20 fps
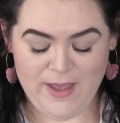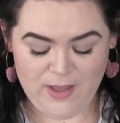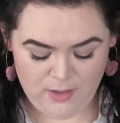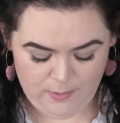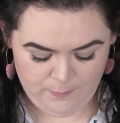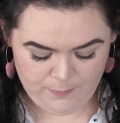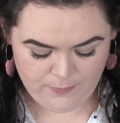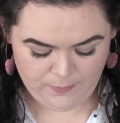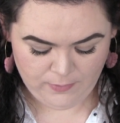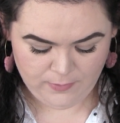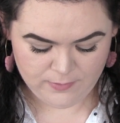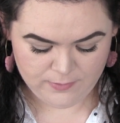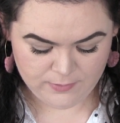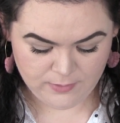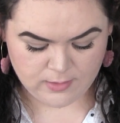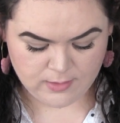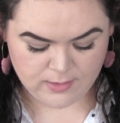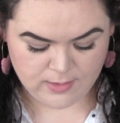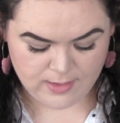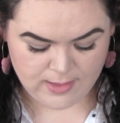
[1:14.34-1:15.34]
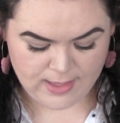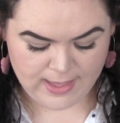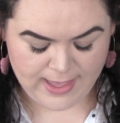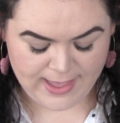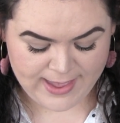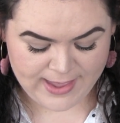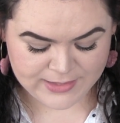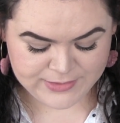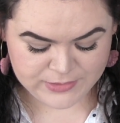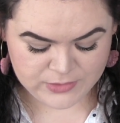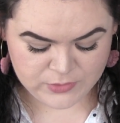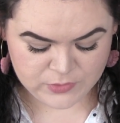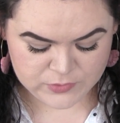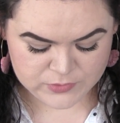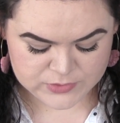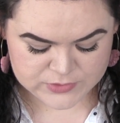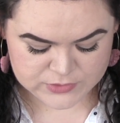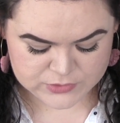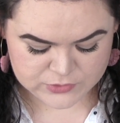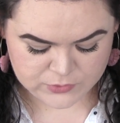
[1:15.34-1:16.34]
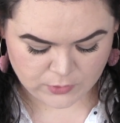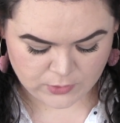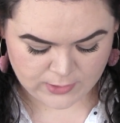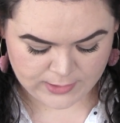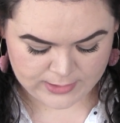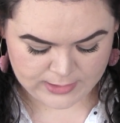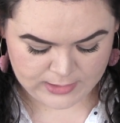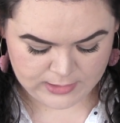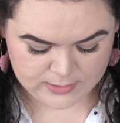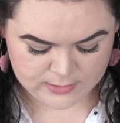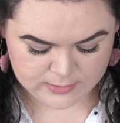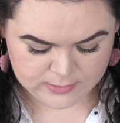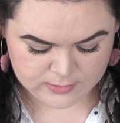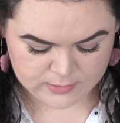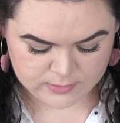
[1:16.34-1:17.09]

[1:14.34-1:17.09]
app, add a new story.